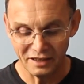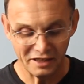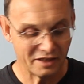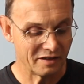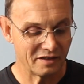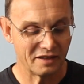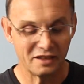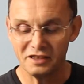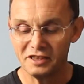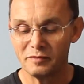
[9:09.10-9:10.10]
This
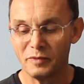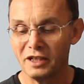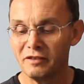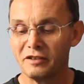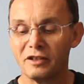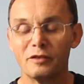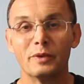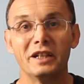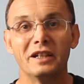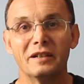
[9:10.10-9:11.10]
is just my own
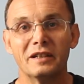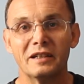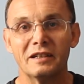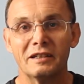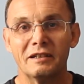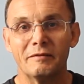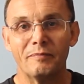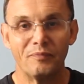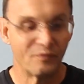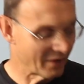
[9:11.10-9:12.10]
copy.
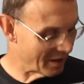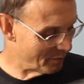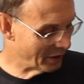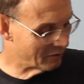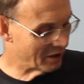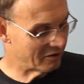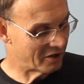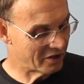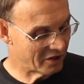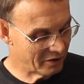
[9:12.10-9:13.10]
Big
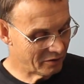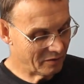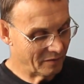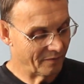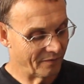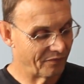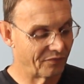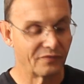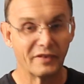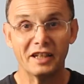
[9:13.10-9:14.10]
Roach 2
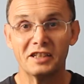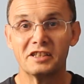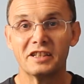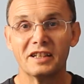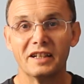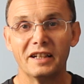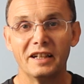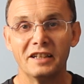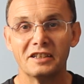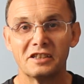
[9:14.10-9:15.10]
is still
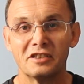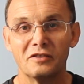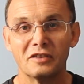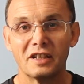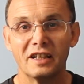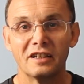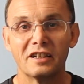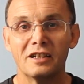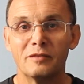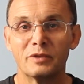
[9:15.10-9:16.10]
in stock at
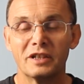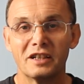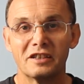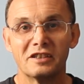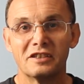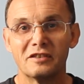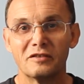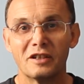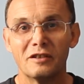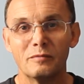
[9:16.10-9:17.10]

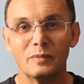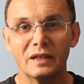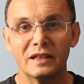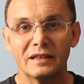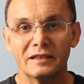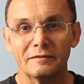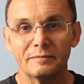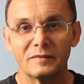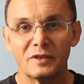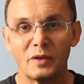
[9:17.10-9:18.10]
calmproductions.com,
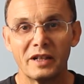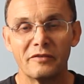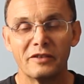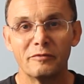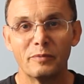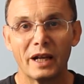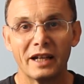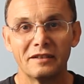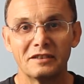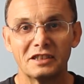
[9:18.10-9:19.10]

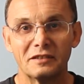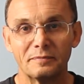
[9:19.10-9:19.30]
£25.